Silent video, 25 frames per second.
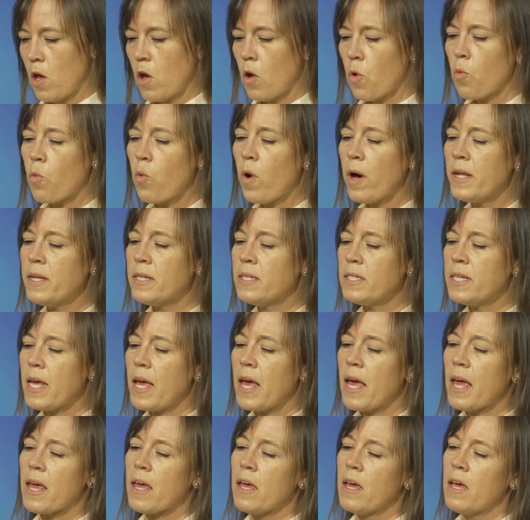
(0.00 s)
One
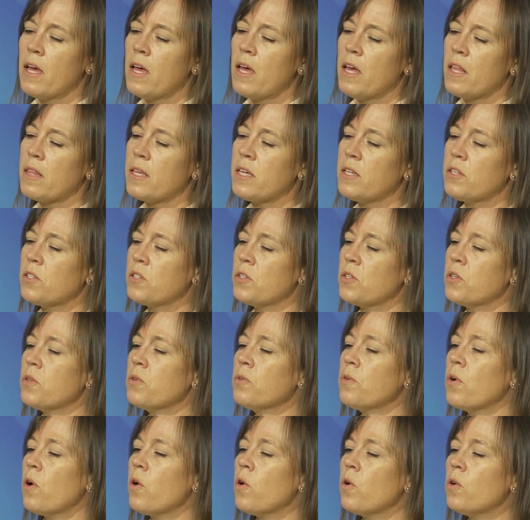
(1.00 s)
day, these
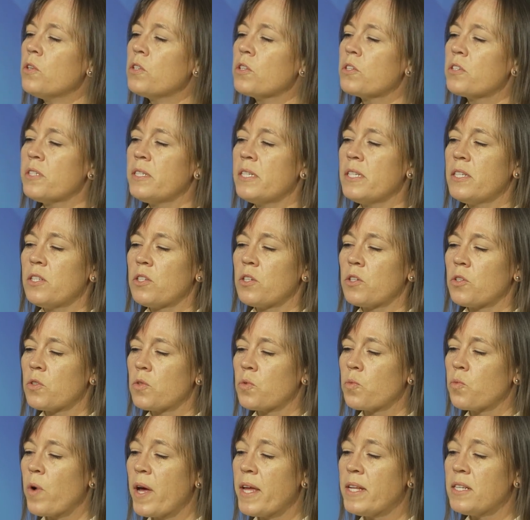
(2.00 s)
2 older
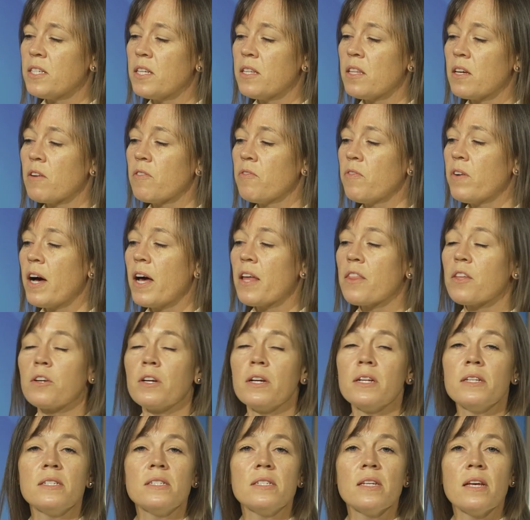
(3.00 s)
sisters went to their father
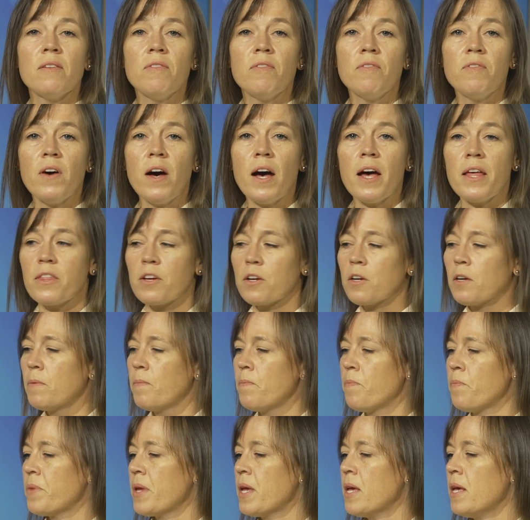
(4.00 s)
and said, "Father,
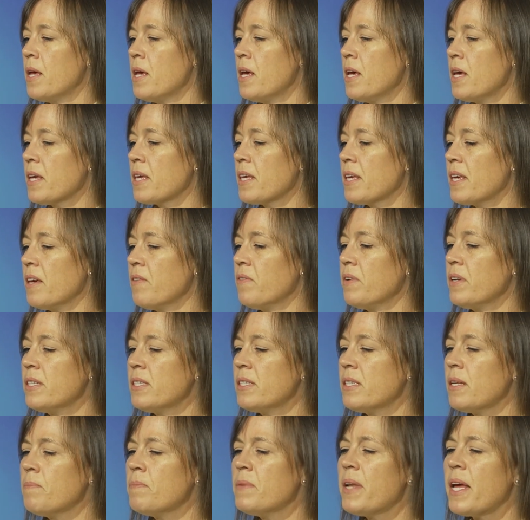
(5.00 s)
give us
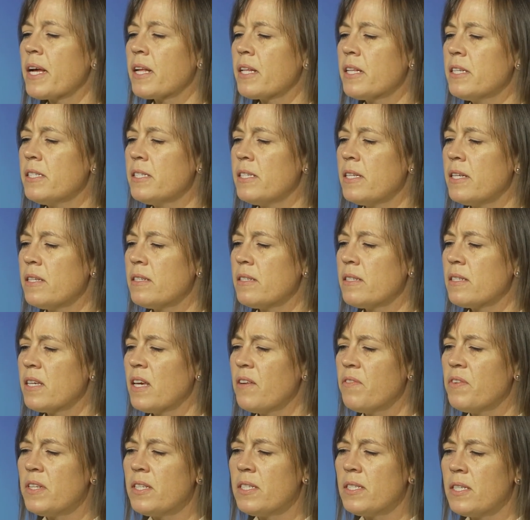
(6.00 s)
some necklaces,
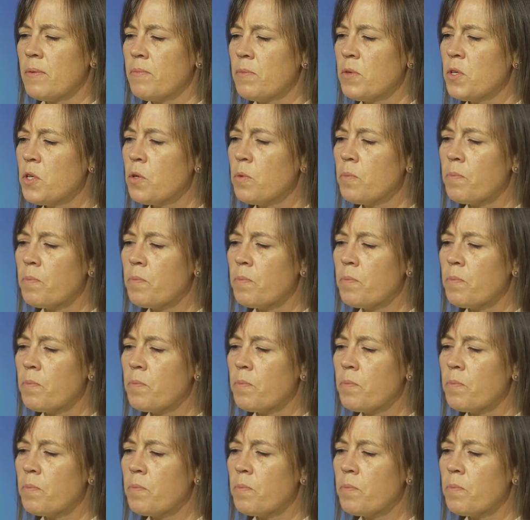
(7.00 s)
give us some new